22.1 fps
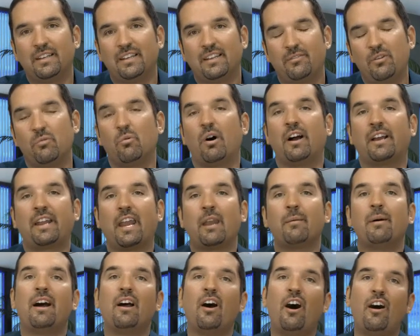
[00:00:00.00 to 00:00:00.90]
If you walk
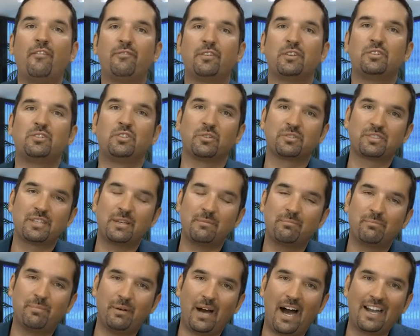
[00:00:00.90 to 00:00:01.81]
into my office, you'll see
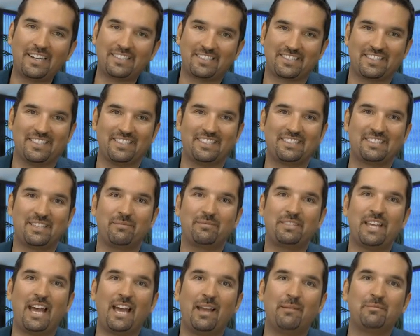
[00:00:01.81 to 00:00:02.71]
boxes
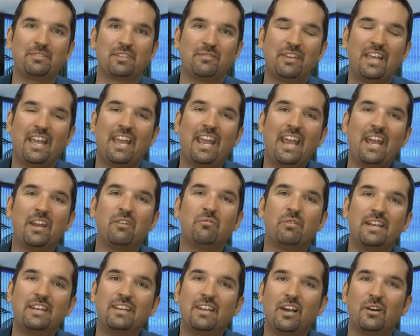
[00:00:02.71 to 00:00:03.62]
sometimes of
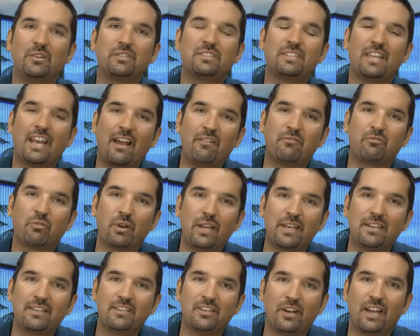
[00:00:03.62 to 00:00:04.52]
handwritten notes that I've
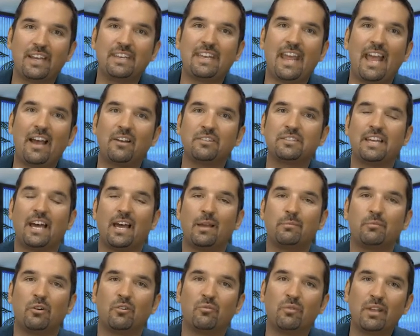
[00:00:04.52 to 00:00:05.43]
written during
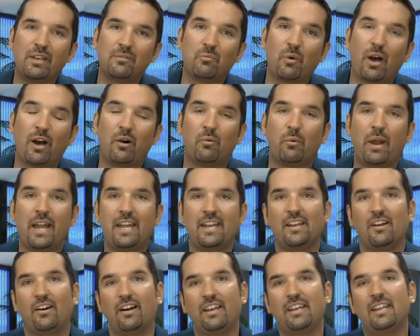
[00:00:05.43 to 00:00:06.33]
downtime or written while
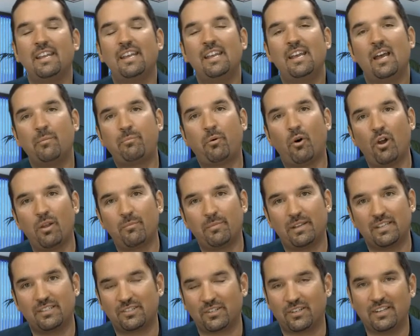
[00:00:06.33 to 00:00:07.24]
waiting on
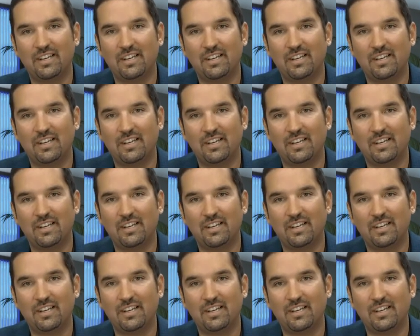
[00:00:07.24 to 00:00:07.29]
appointments.